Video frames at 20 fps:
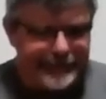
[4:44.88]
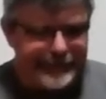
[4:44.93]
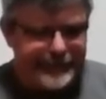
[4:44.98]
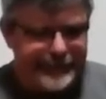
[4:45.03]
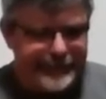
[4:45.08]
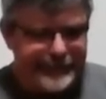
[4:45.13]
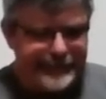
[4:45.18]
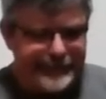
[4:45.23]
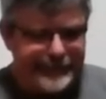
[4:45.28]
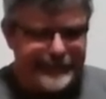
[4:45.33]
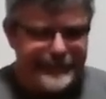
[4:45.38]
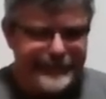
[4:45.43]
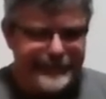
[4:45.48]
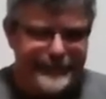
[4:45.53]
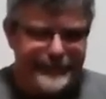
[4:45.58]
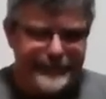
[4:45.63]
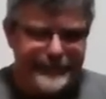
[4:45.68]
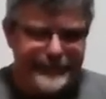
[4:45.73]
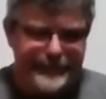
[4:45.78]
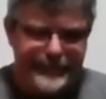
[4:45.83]

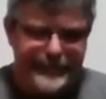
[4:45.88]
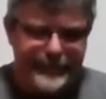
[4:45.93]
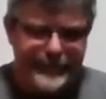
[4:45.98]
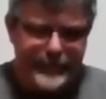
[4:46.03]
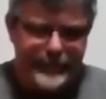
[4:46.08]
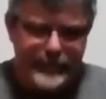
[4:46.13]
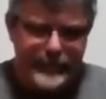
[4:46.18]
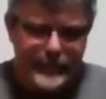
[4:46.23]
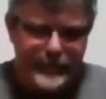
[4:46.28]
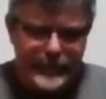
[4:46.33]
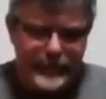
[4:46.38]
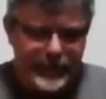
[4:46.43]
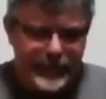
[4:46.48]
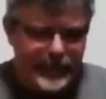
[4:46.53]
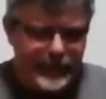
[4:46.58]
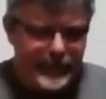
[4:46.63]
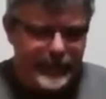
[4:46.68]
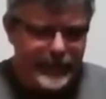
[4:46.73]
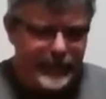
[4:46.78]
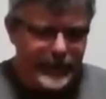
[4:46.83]

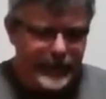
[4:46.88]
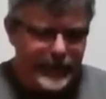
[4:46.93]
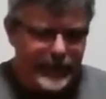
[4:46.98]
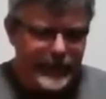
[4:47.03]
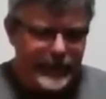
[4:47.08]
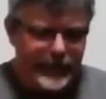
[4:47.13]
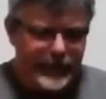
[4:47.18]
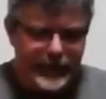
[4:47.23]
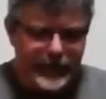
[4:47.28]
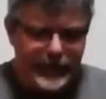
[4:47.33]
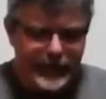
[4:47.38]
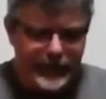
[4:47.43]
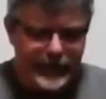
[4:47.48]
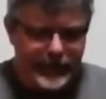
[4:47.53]
(silence)